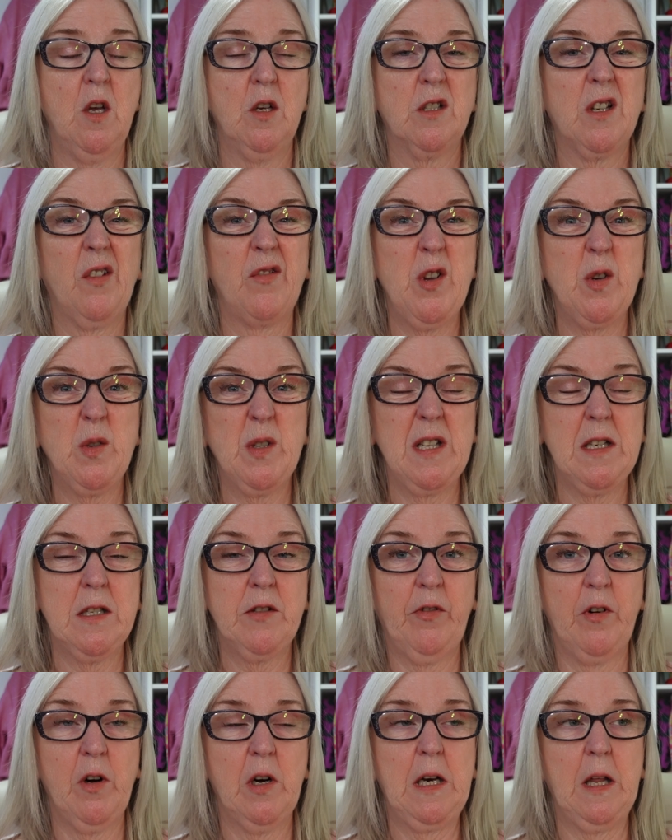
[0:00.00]
So I've used
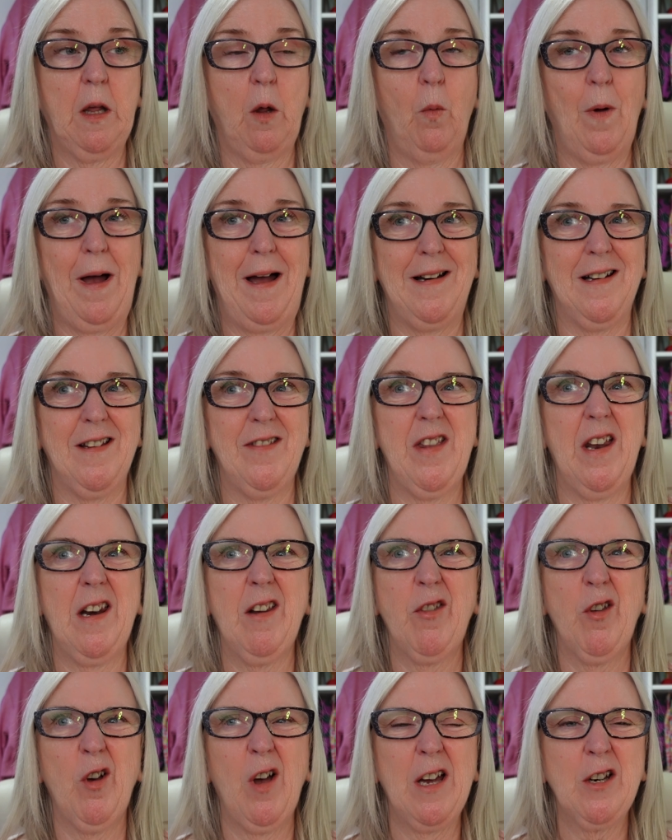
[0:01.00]
this for a little while, and then
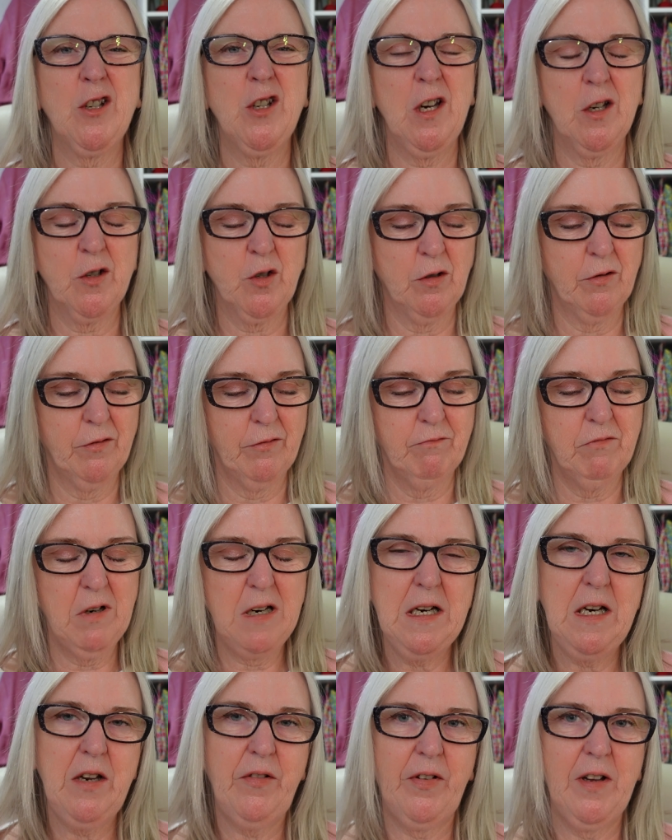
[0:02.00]
I thought, actually I don't
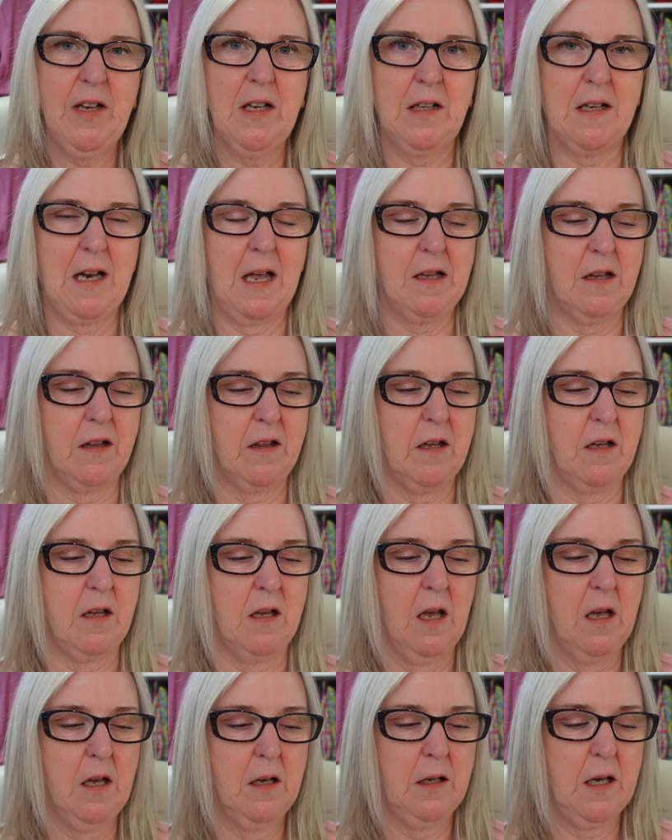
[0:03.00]
really feel like they
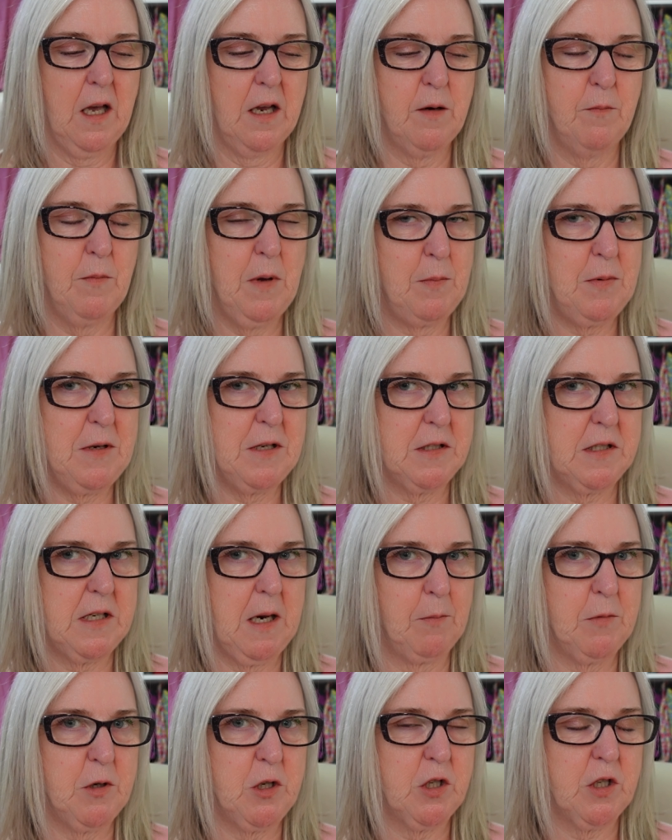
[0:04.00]
kind of maybe as
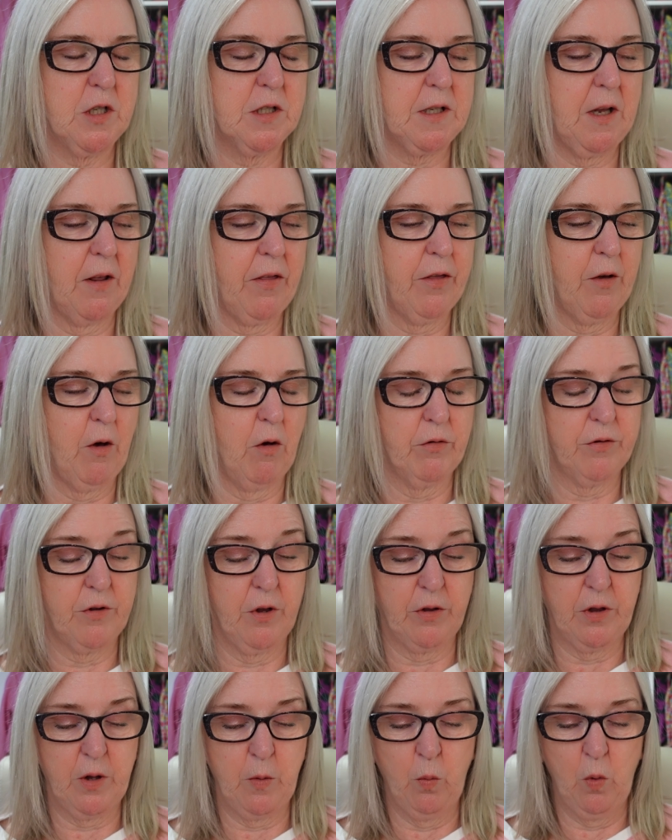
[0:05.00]
damaged as I thought
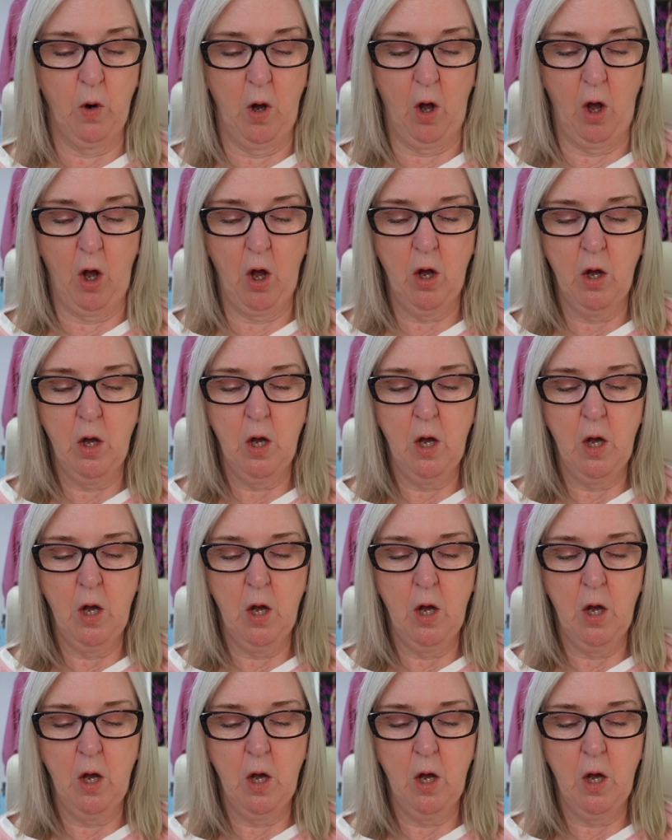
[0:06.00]
that they were,